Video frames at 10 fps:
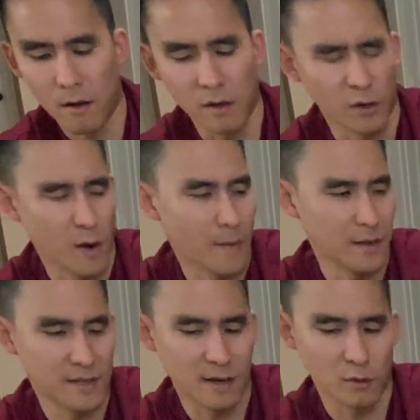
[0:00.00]
I'm going to grab the
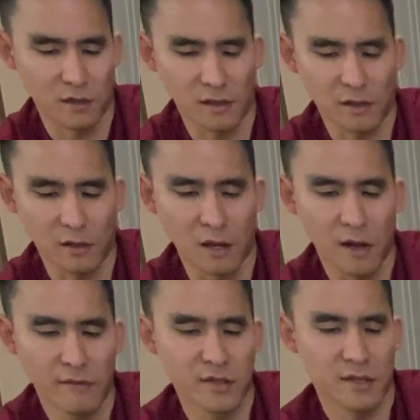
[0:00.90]
sterile
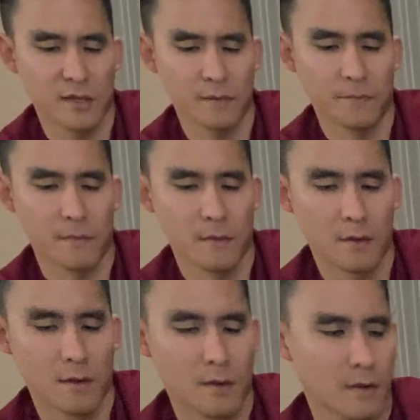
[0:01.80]
gloves
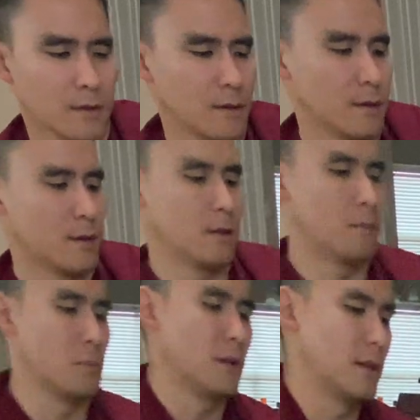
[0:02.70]

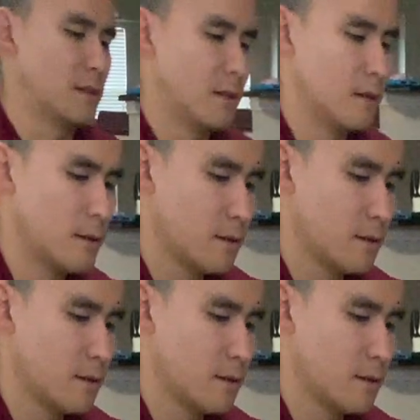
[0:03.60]
and place it.